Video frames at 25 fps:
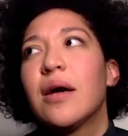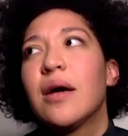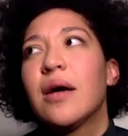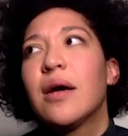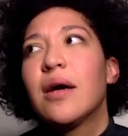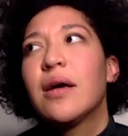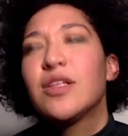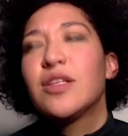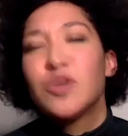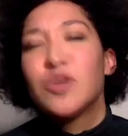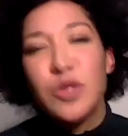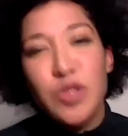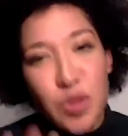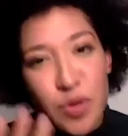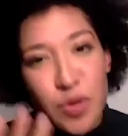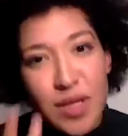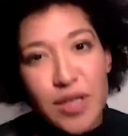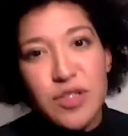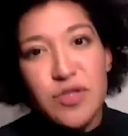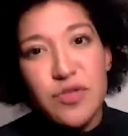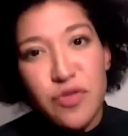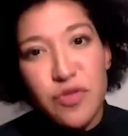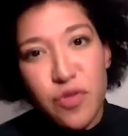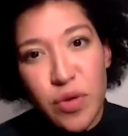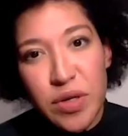so in
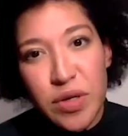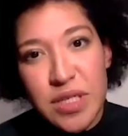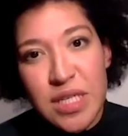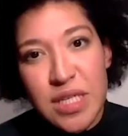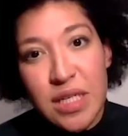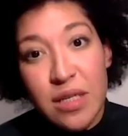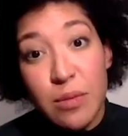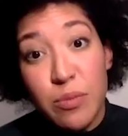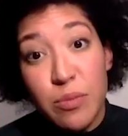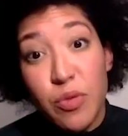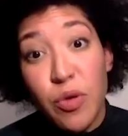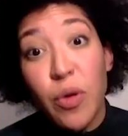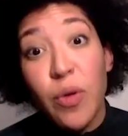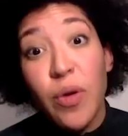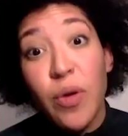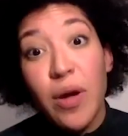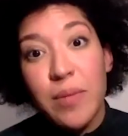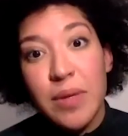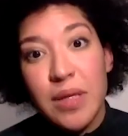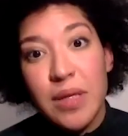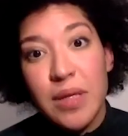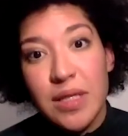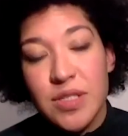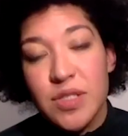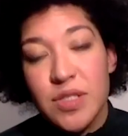2014, in
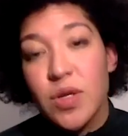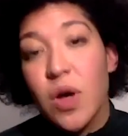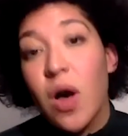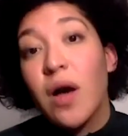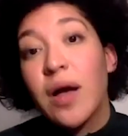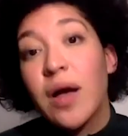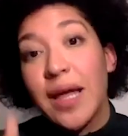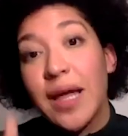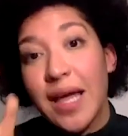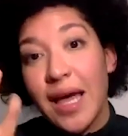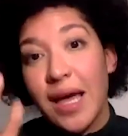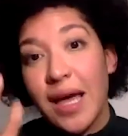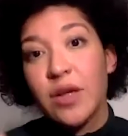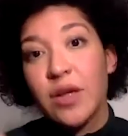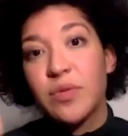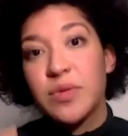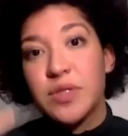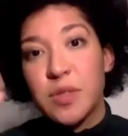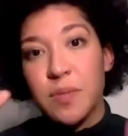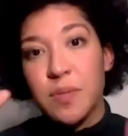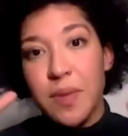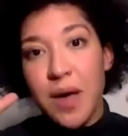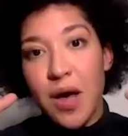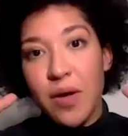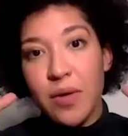programming the song again. It was
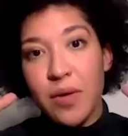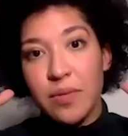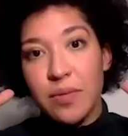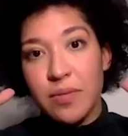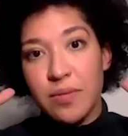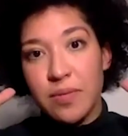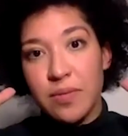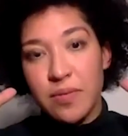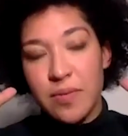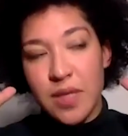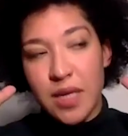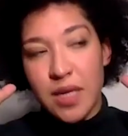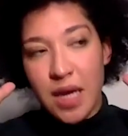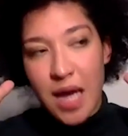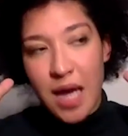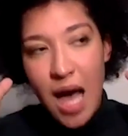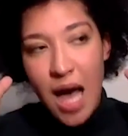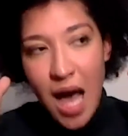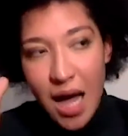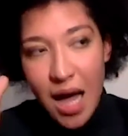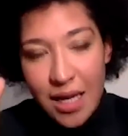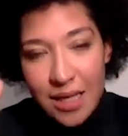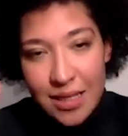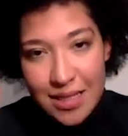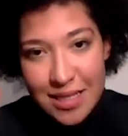about the
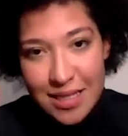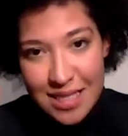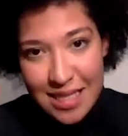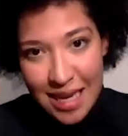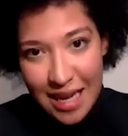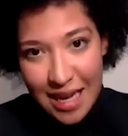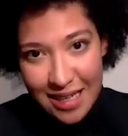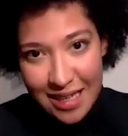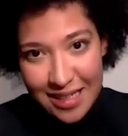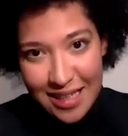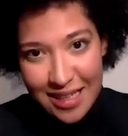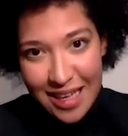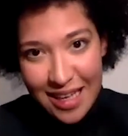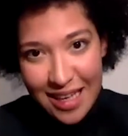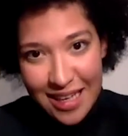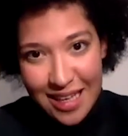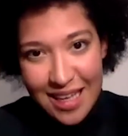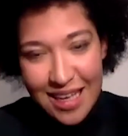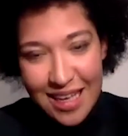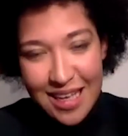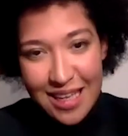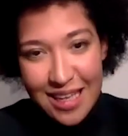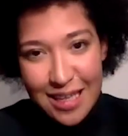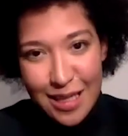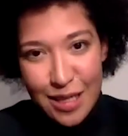context, like
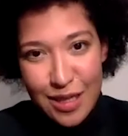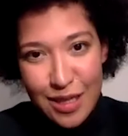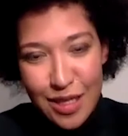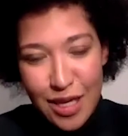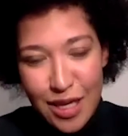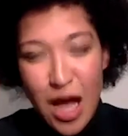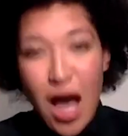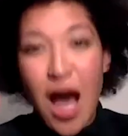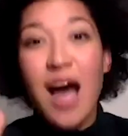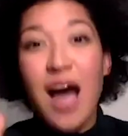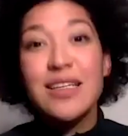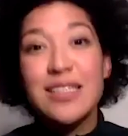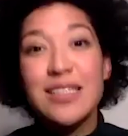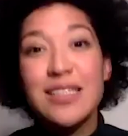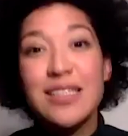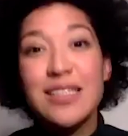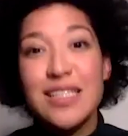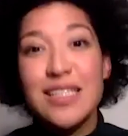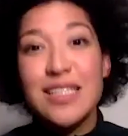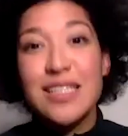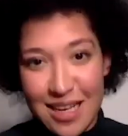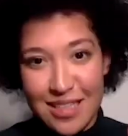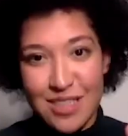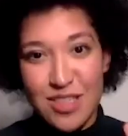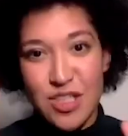the
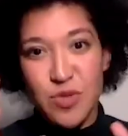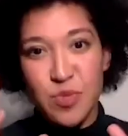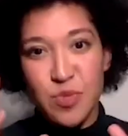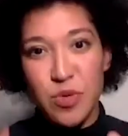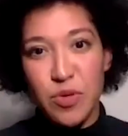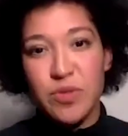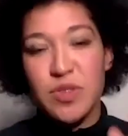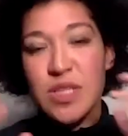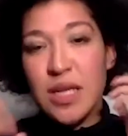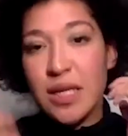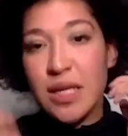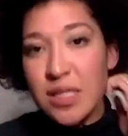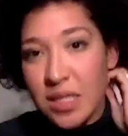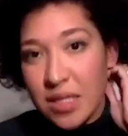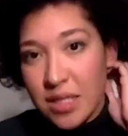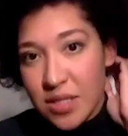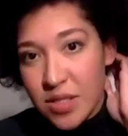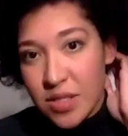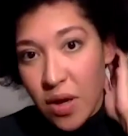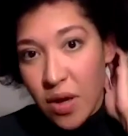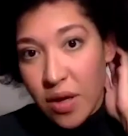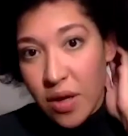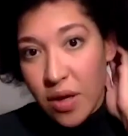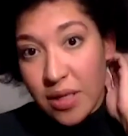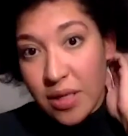context, presenting the
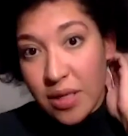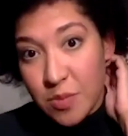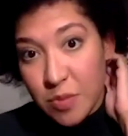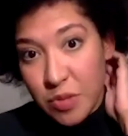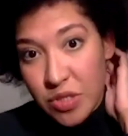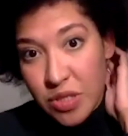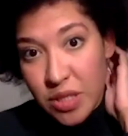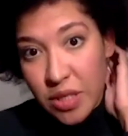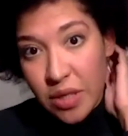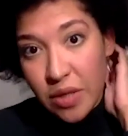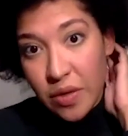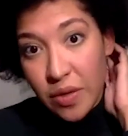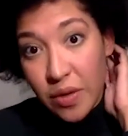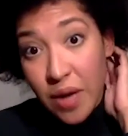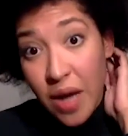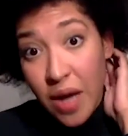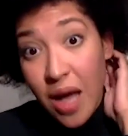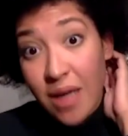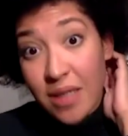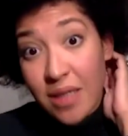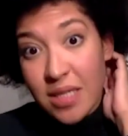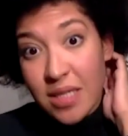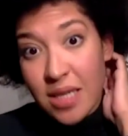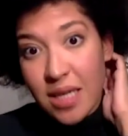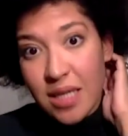song in this particular
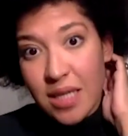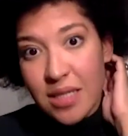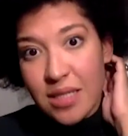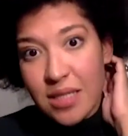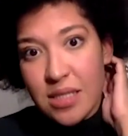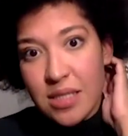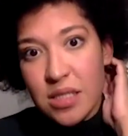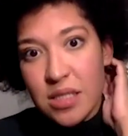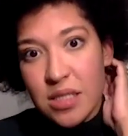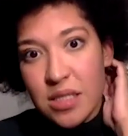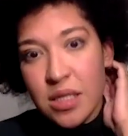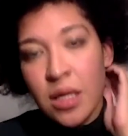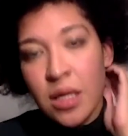context